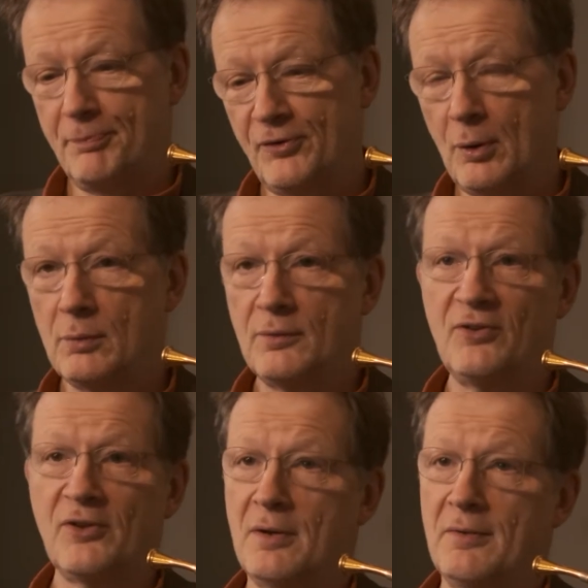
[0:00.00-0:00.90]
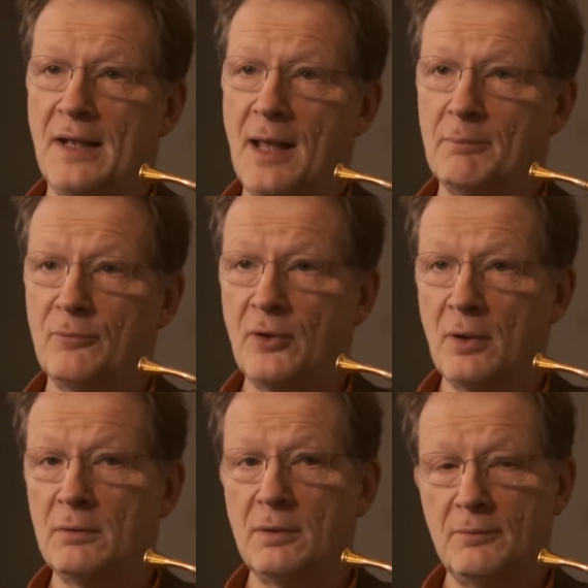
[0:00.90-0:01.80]
So this kind of thing happens, you
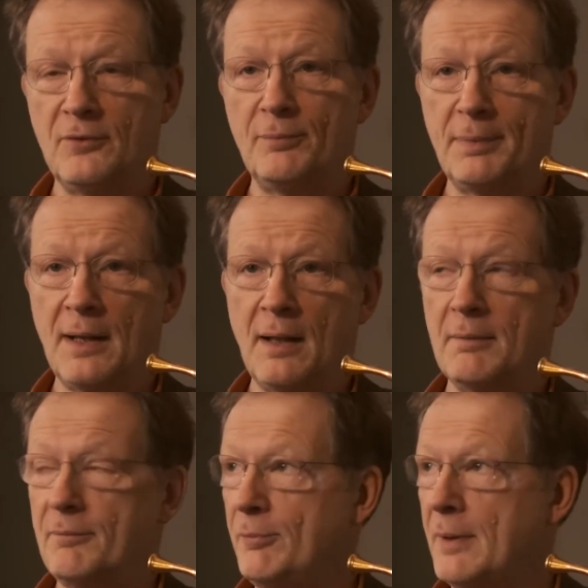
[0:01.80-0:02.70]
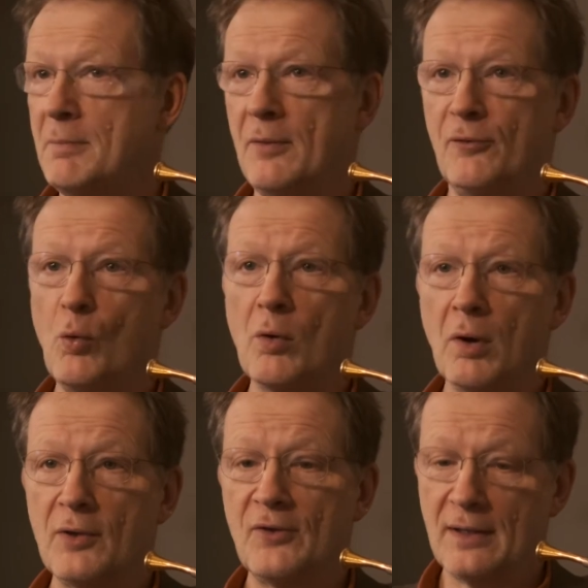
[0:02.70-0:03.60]
know, you spend months
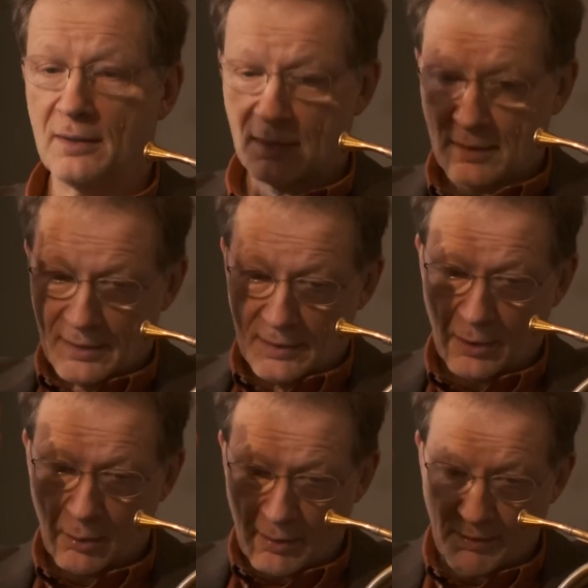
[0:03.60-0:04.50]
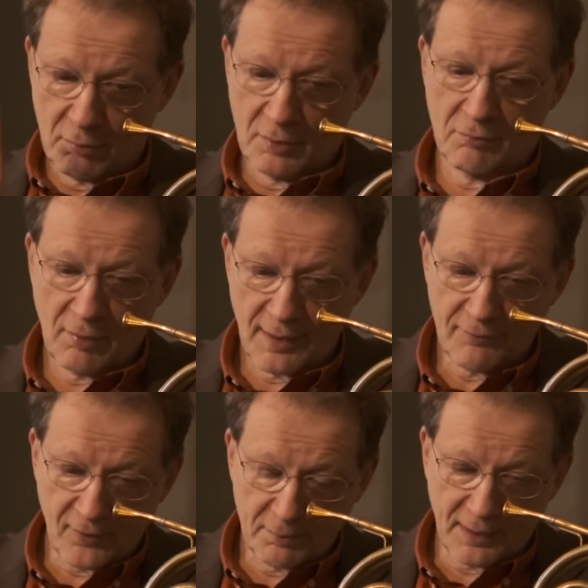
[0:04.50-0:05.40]
organising, you know, everyone
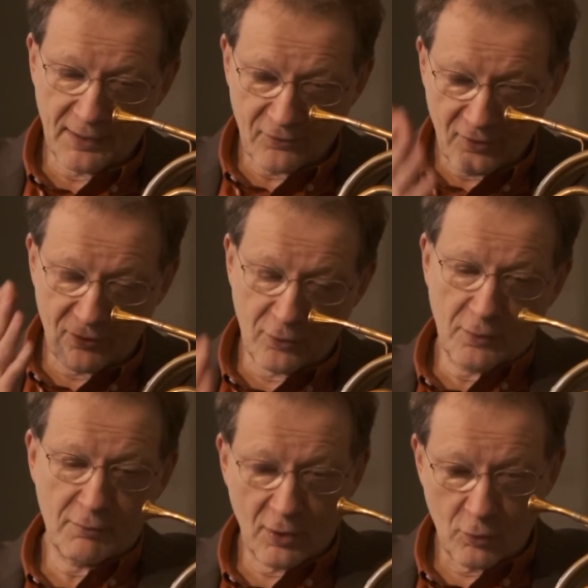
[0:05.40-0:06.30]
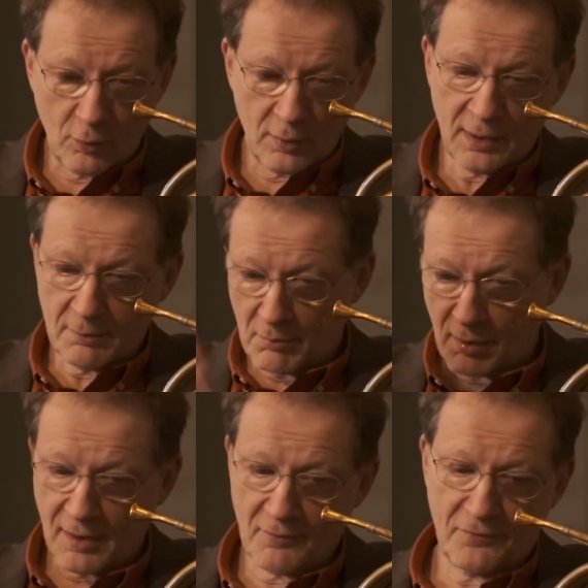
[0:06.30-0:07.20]
arrives at the place to do the recording,
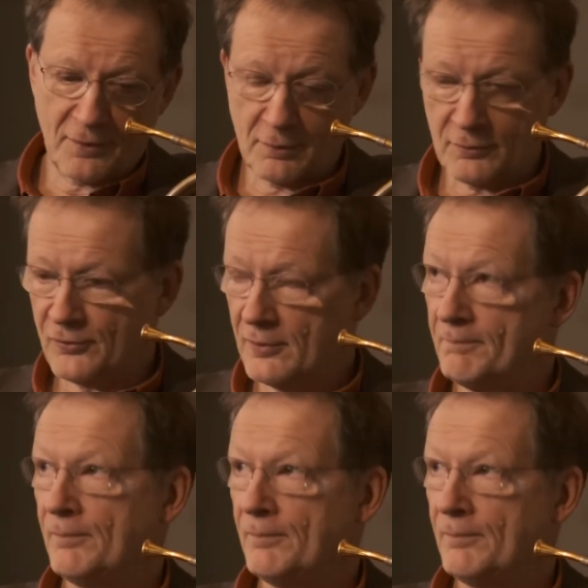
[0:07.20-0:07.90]
microphones,